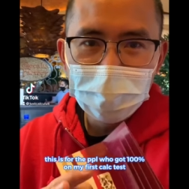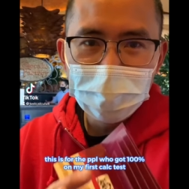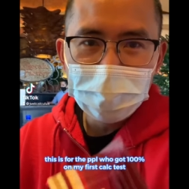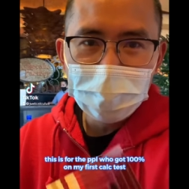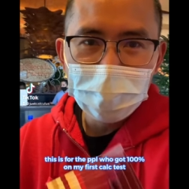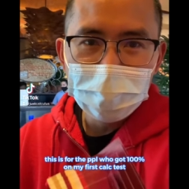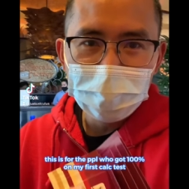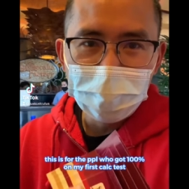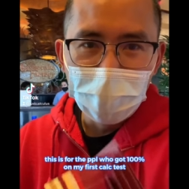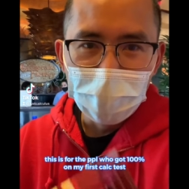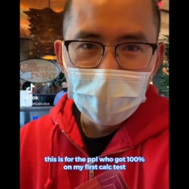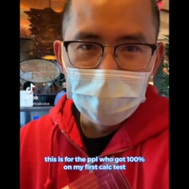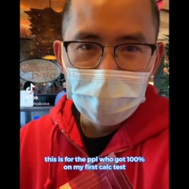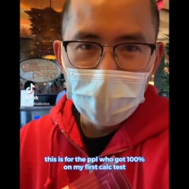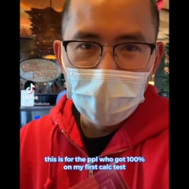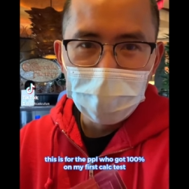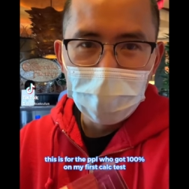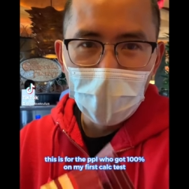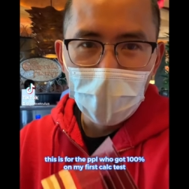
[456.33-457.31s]
is for the
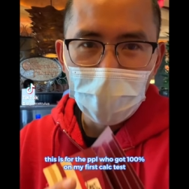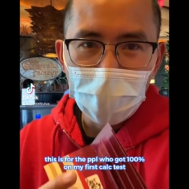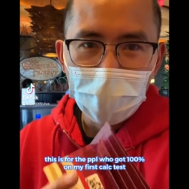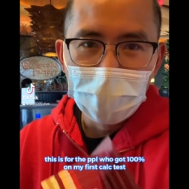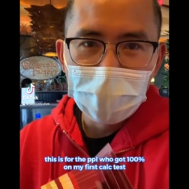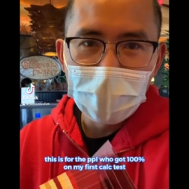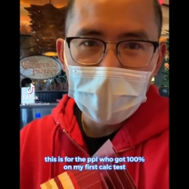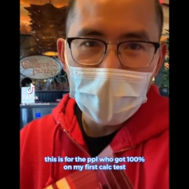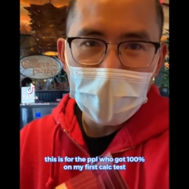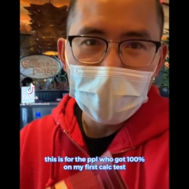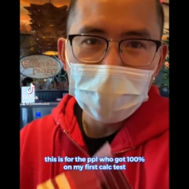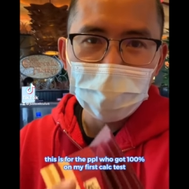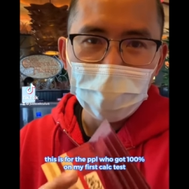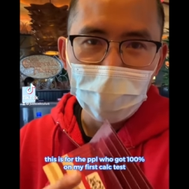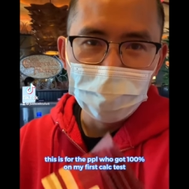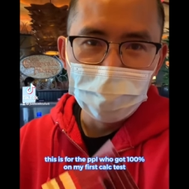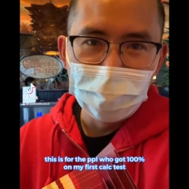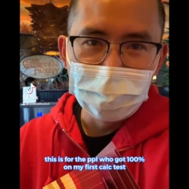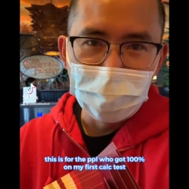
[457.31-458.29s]
people who got
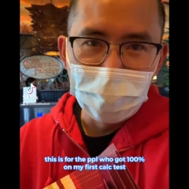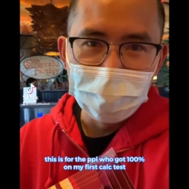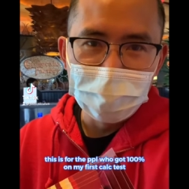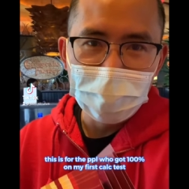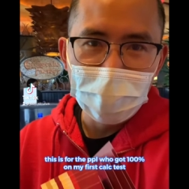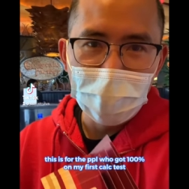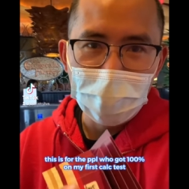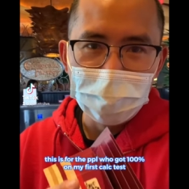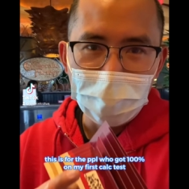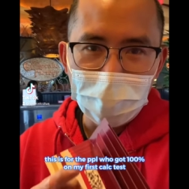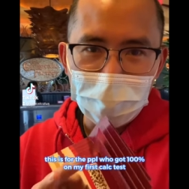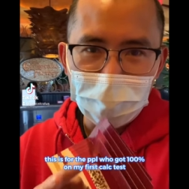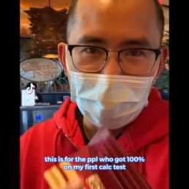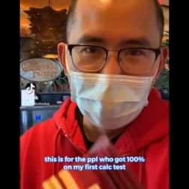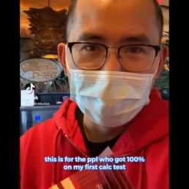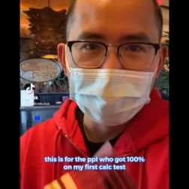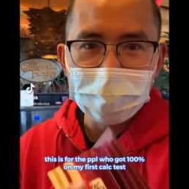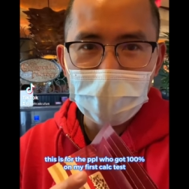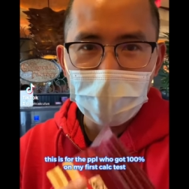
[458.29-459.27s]
100% on my
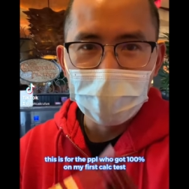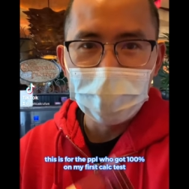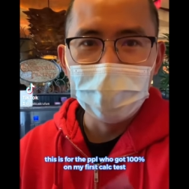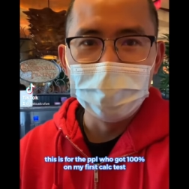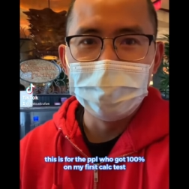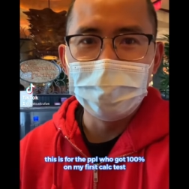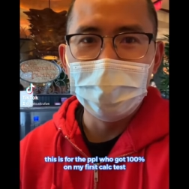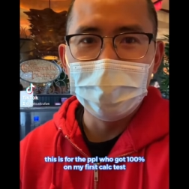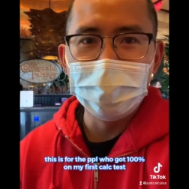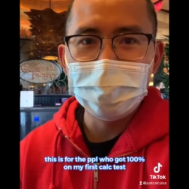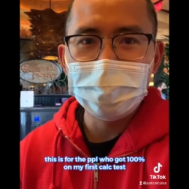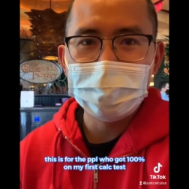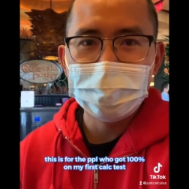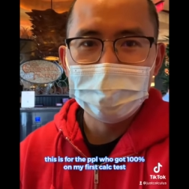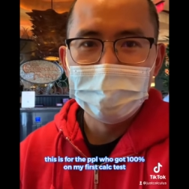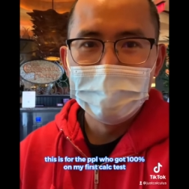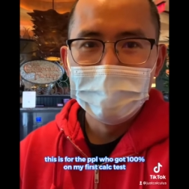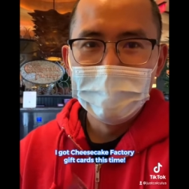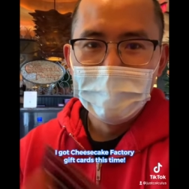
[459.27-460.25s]
first calculus test.
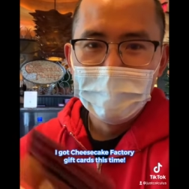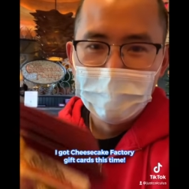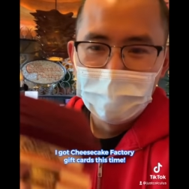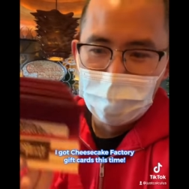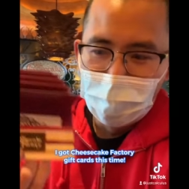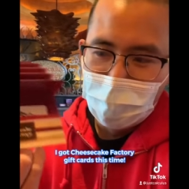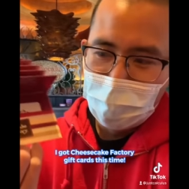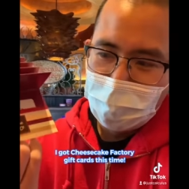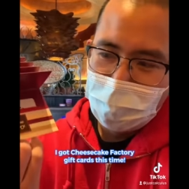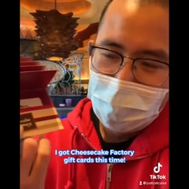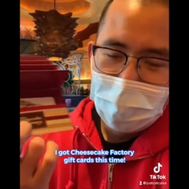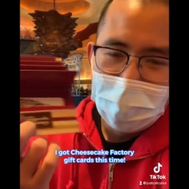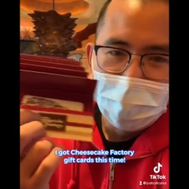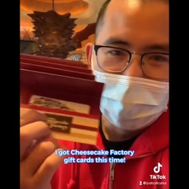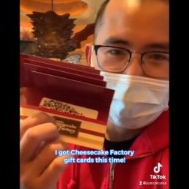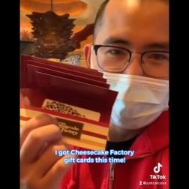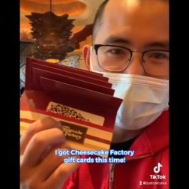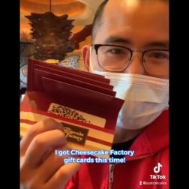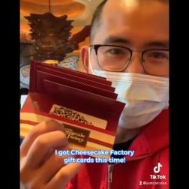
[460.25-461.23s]
Well, I
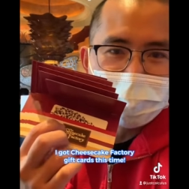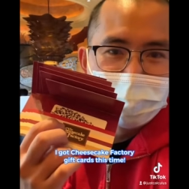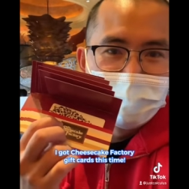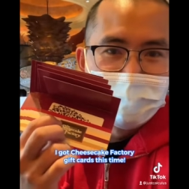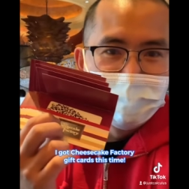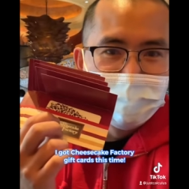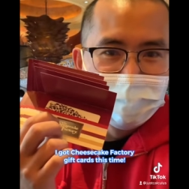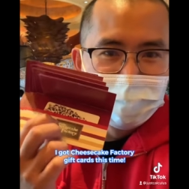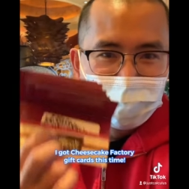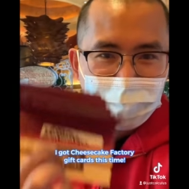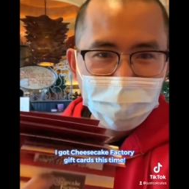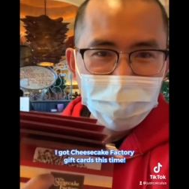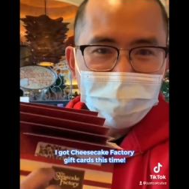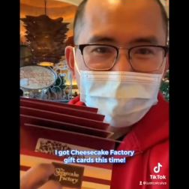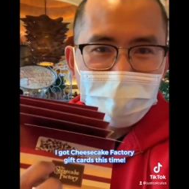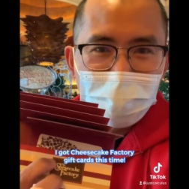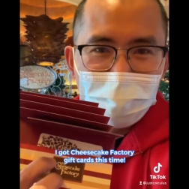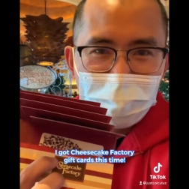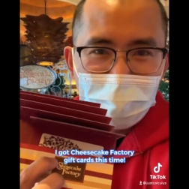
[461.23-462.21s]
got
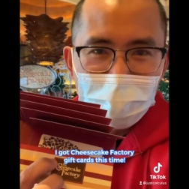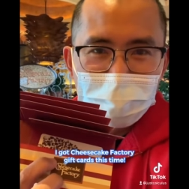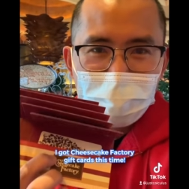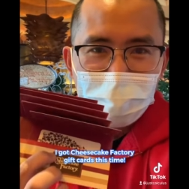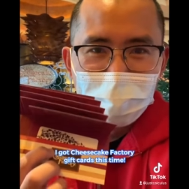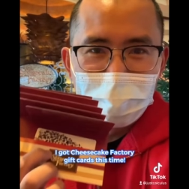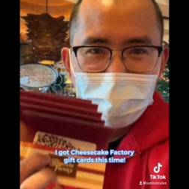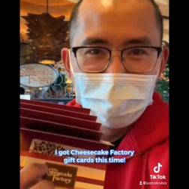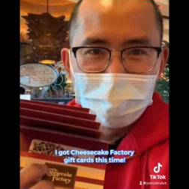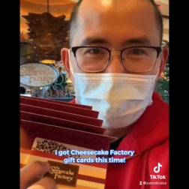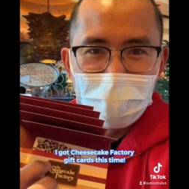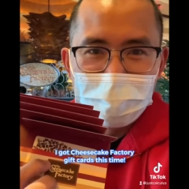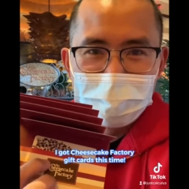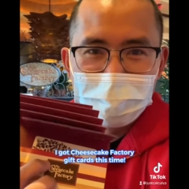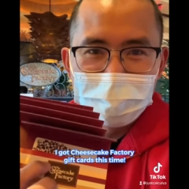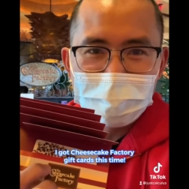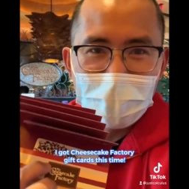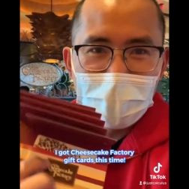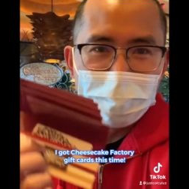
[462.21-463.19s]
Cheesecake Factory gift card this
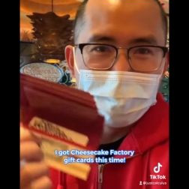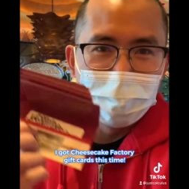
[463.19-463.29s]
time,